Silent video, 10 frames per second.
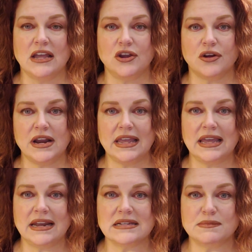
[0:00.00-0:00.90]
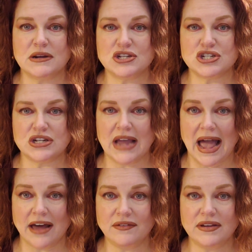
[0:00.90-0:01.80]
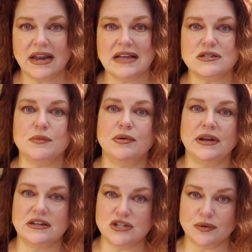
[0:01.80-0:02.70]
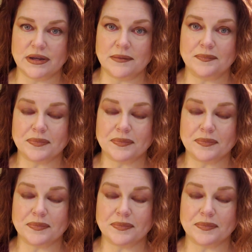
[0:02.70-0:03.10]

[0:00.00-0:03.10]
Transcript: You're going to get as much out of it as you put into it.